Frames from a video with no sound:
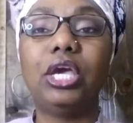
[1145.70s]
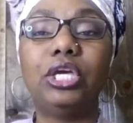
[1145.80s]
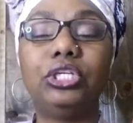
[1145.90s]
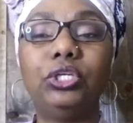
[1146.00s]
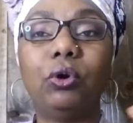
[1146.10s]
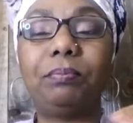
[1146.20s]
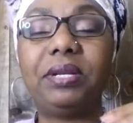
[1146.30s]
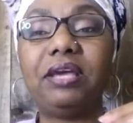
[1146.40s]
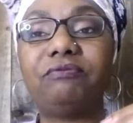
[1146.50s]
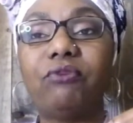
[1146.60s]

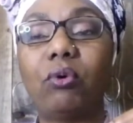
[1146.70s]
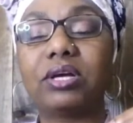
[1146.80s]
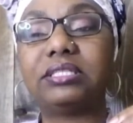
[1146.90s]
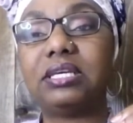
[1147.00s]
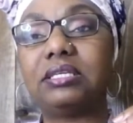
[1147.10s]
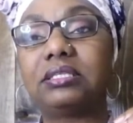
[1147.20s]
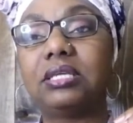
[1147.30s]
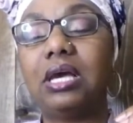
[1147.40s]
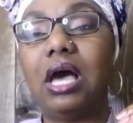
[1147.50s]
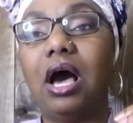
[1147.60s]
Yoplait focuses,
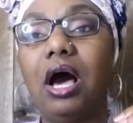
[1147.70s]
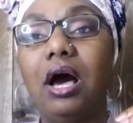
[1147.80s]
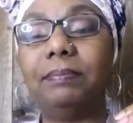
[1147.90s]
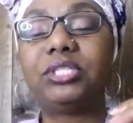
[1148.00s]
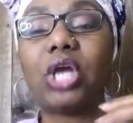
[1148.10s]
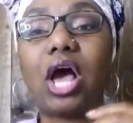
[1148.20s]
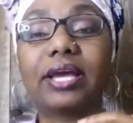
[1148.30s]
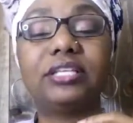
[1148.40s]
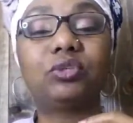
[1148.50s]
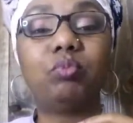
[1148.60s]

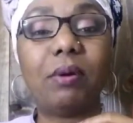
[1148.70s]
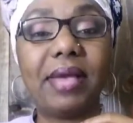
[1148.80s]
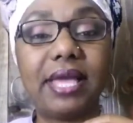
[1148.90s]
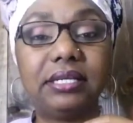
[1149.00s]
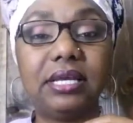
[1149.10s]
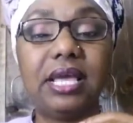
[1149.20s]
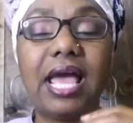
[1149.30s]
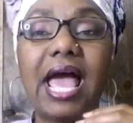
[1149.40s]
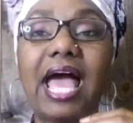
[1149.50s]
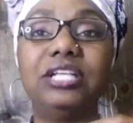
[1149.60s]
targets women,
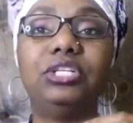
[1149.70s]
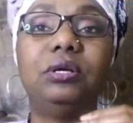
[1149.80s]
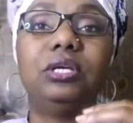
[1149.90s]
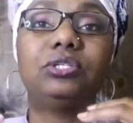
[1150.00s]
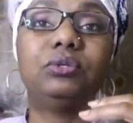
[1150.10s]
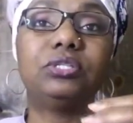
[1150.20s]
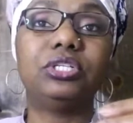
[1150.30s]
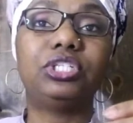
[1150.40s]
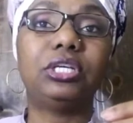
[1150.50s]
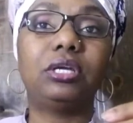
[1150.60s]
and
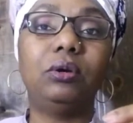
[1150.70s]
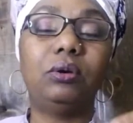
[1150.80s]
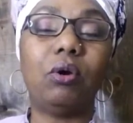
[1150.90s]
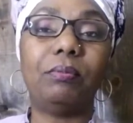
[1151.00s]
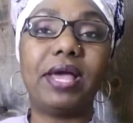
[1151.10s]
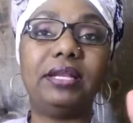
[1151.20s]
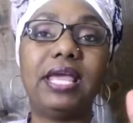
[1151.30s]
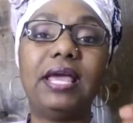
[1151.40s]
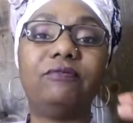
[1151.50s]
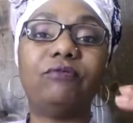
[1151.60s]
Susan G. Komen
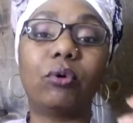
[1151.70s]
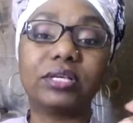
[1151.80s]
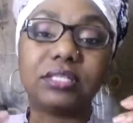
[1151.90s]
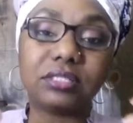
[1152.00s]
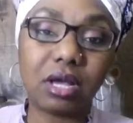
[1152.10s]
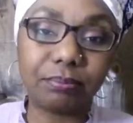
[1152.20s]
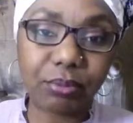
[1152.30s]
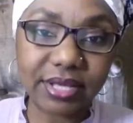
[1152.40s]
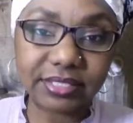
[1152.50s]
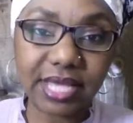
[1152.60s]
focuses on
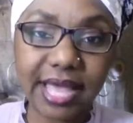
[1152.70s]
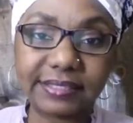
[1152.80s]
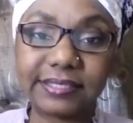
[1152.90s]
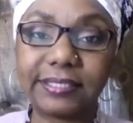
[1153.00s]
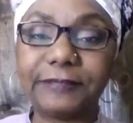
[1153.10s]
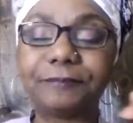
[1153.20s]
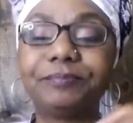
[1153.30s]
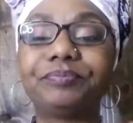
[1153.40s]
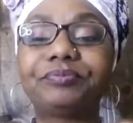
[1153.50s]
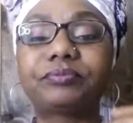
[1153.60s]
breast cancer,
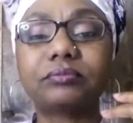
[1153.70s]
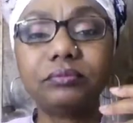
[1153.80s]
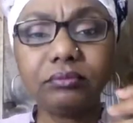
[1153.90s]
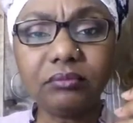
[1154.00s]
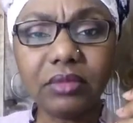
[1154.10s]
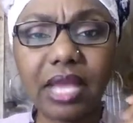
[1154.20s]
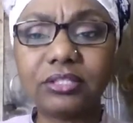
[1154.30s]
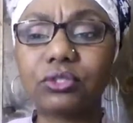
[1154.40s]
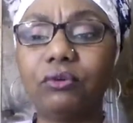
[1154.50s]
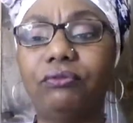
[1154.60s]

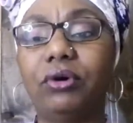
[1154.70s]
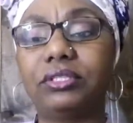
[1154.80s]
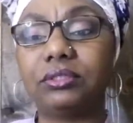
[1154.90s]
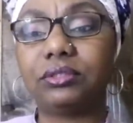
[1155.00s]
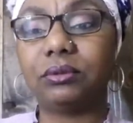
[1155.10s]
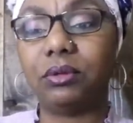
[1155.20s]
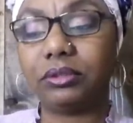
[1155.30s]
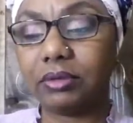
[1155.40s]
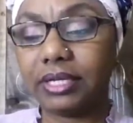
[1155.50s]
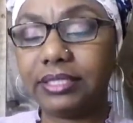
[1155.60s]
and so forth and so on,
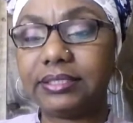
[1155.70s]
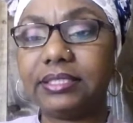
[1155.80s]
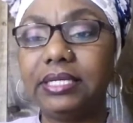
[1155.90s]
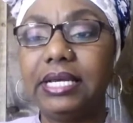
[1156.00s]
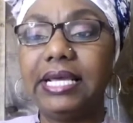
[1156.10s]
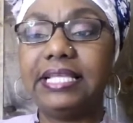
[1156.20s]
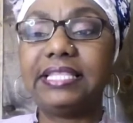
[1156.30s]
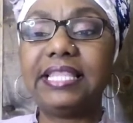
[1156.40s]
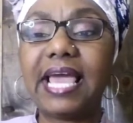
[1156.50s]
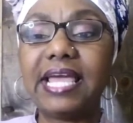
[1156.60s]
right?
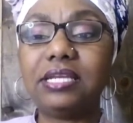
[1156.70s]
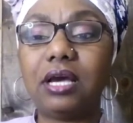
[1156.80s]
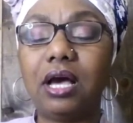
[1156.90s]
Then